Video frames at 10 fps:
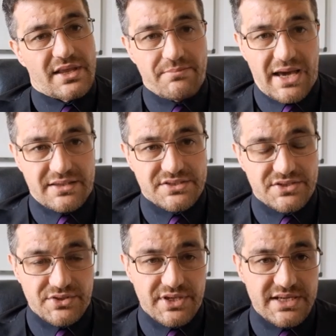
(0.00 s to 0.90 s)
maths
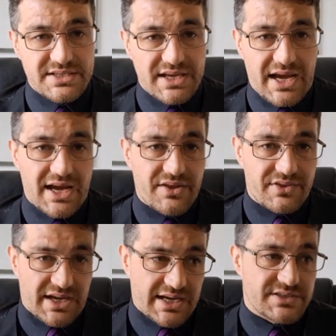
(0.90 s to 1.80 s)
studies are
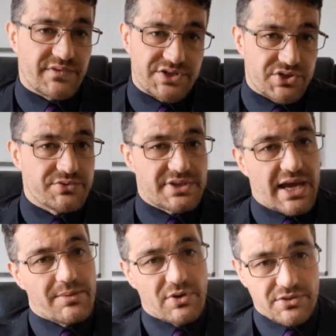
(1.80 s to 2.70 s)
the kinds of issues that
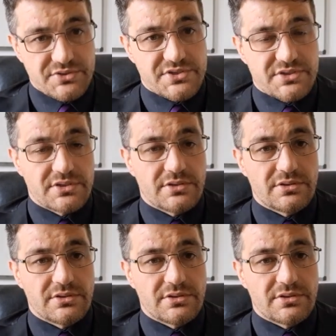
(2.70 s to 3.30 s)
I most